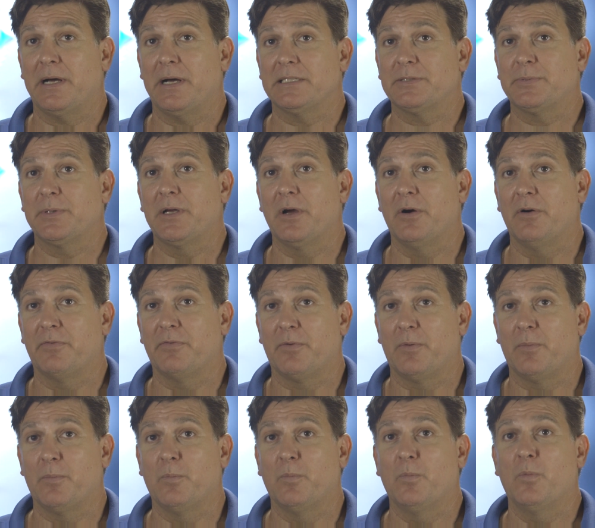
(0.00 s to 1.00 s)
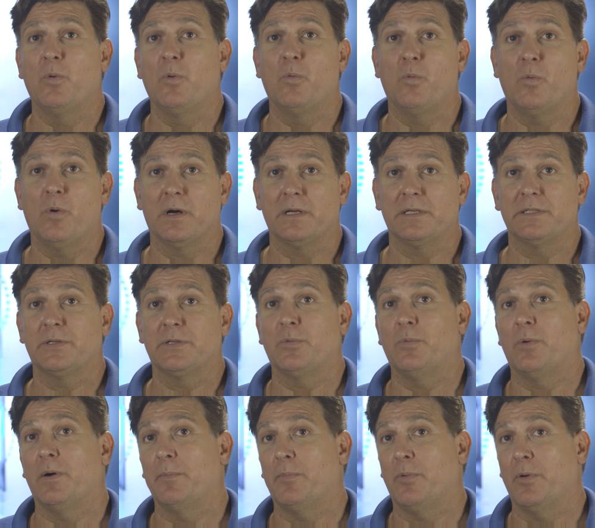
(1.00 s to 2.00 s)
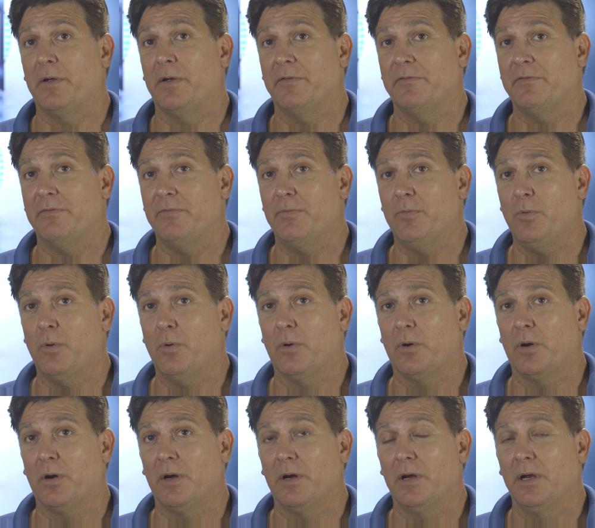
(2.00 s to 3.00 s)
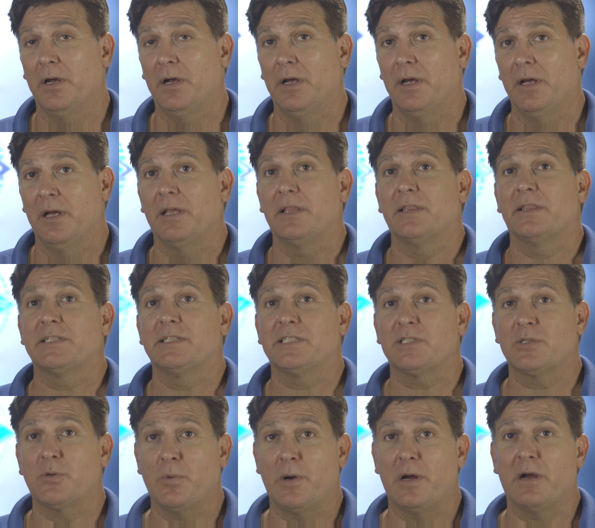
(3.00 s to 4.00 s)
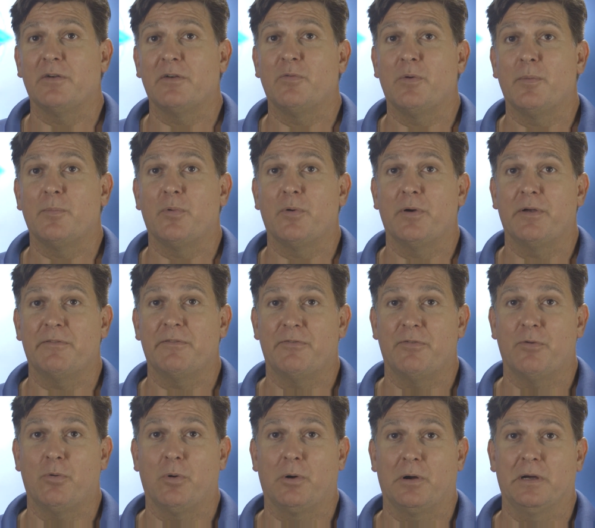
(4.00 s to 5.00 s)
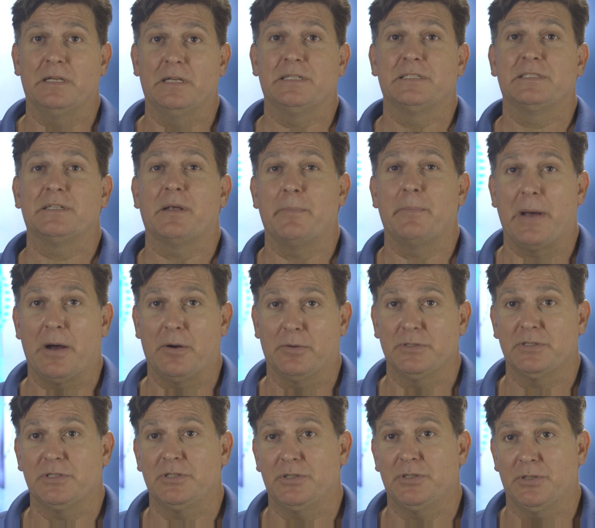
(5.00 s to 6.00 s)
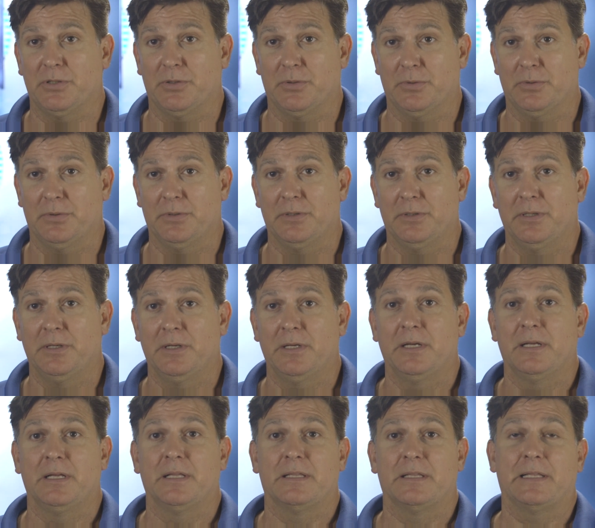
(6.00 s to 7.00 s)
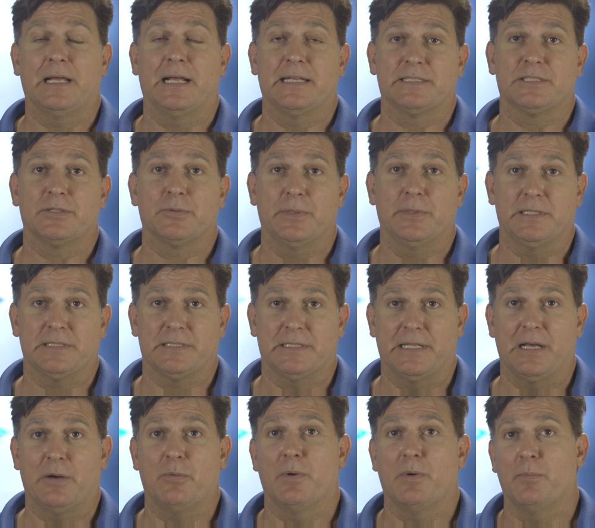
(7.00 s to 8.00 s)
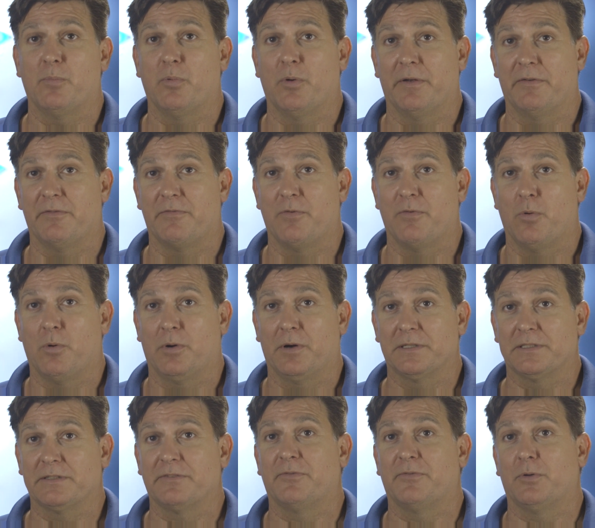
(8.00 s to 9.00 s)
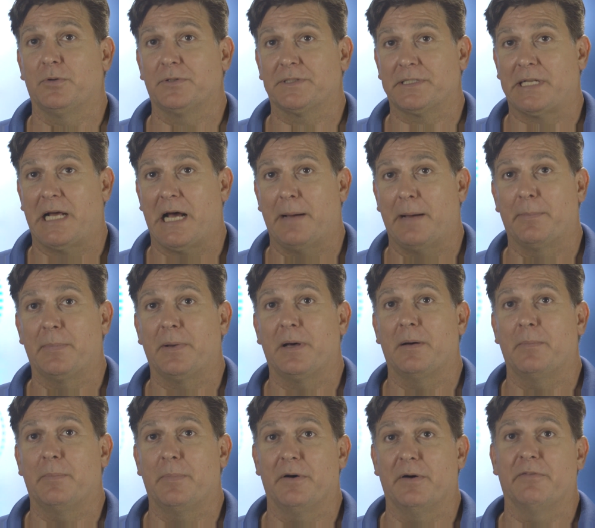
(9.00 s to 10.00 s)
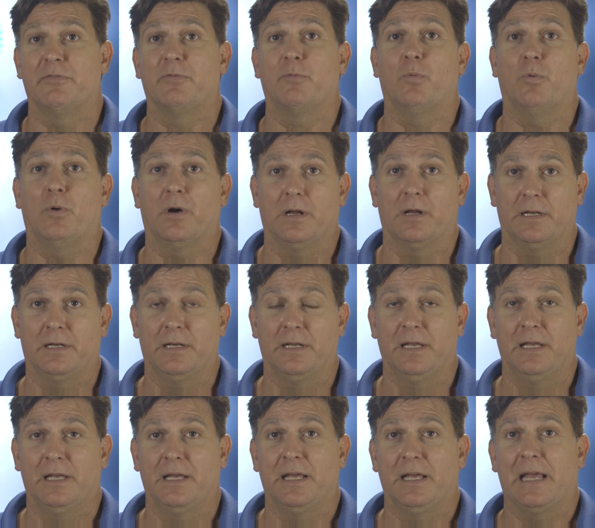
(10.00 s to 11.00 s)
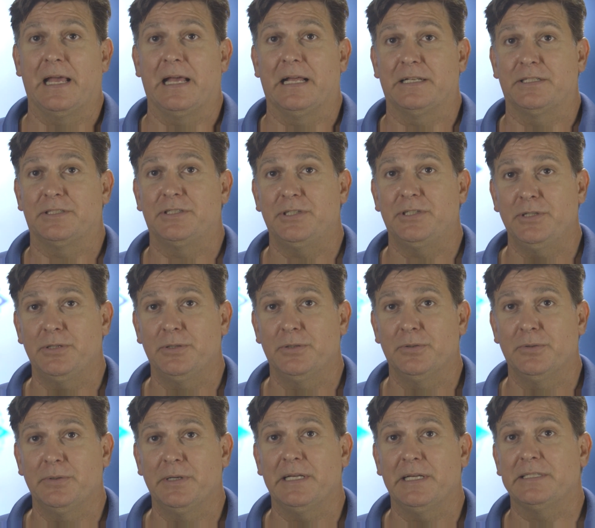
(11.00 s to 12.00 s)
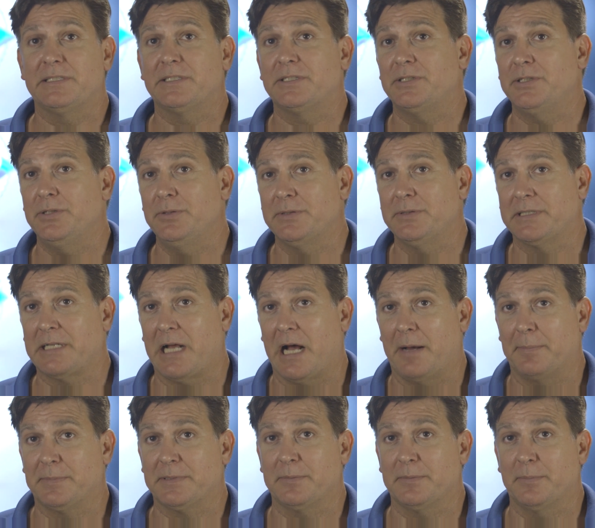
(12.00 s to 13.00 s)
as we go from one to one point four, the square of one point four is about two. And that's the reason that one point four is a full stop above one. And two is two stops